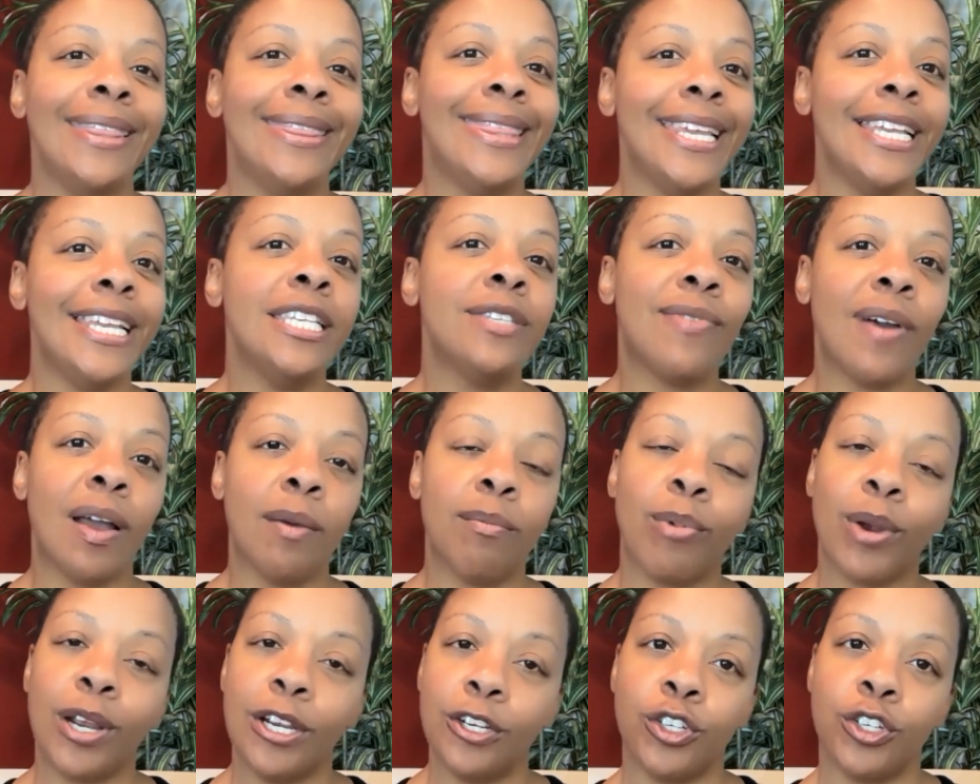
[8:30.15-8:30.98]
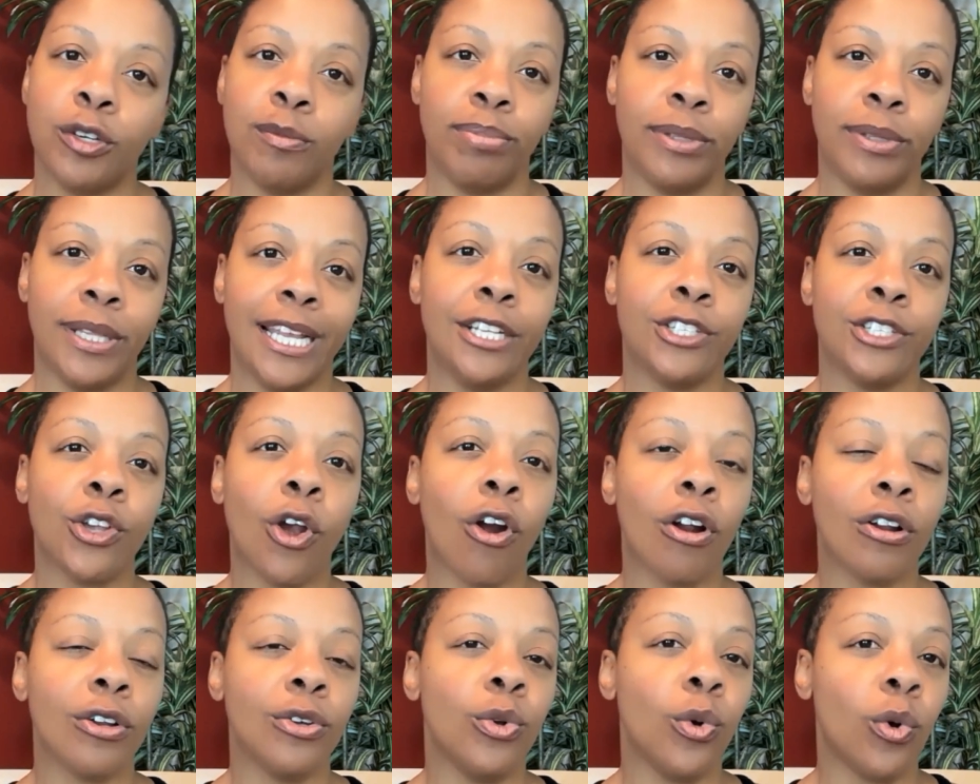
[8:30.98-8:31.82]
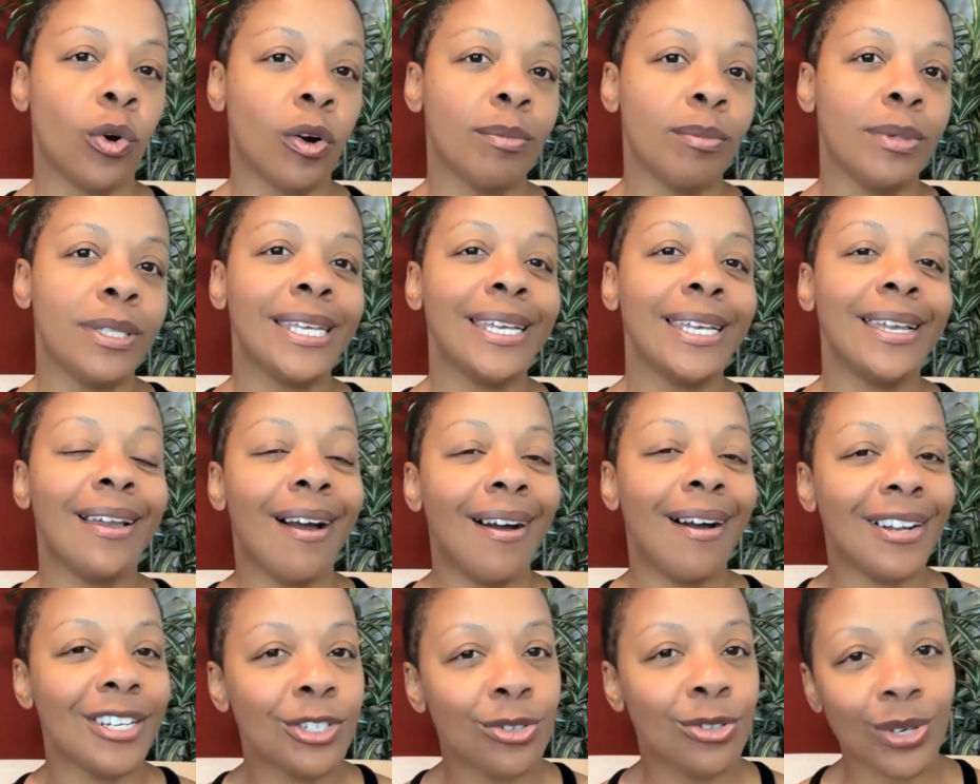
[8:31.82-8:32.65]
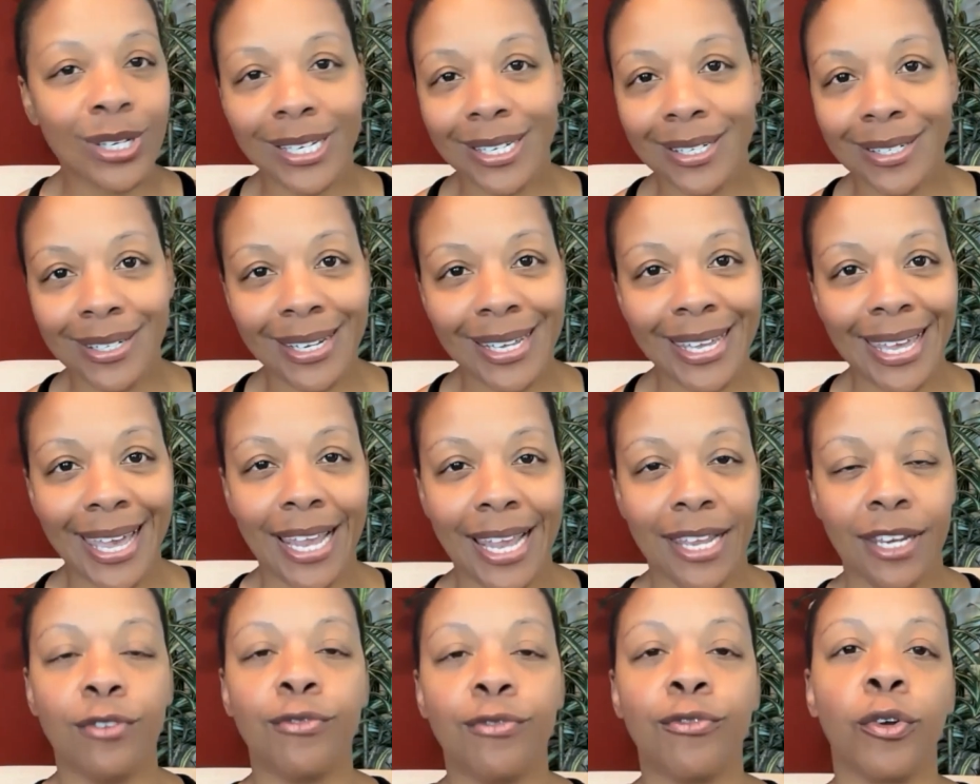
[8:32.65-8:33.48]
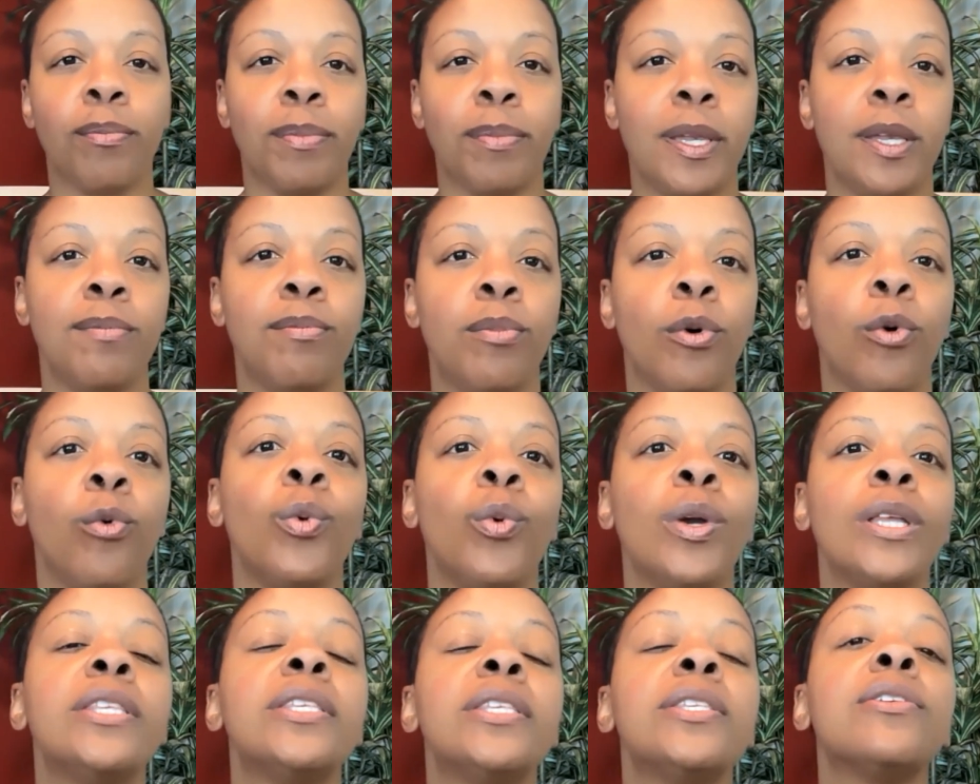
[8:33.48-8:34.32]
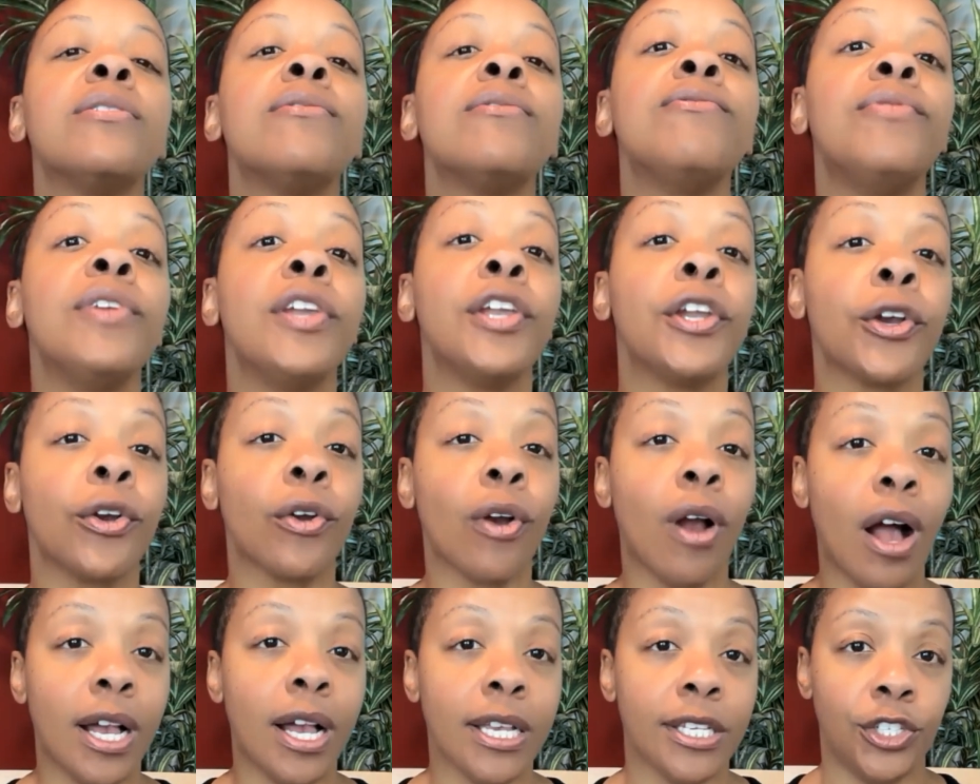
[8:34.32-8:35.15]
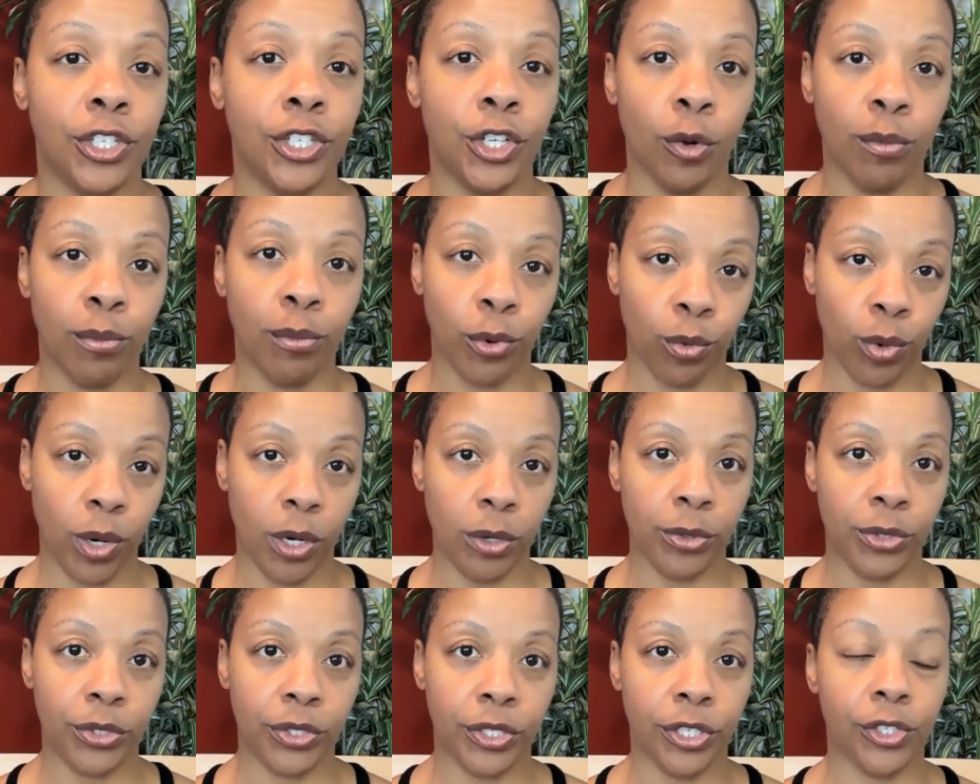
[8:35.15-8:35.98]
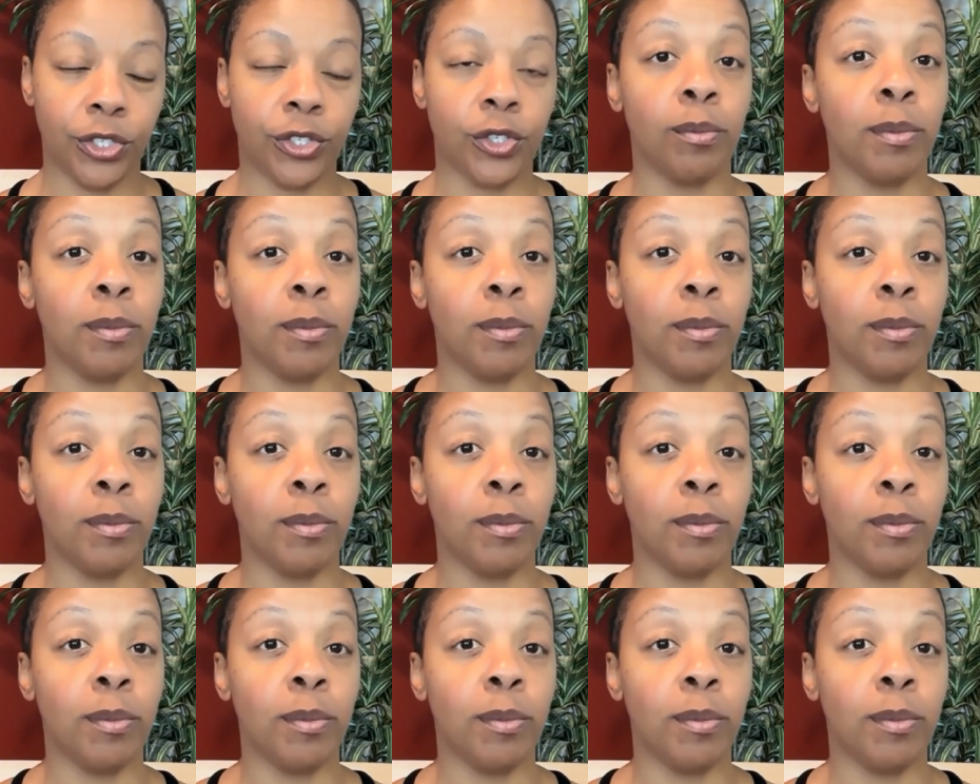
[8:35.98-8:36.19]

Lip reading: These vibration plates are normally contraindicated for people with severe osteoporosis,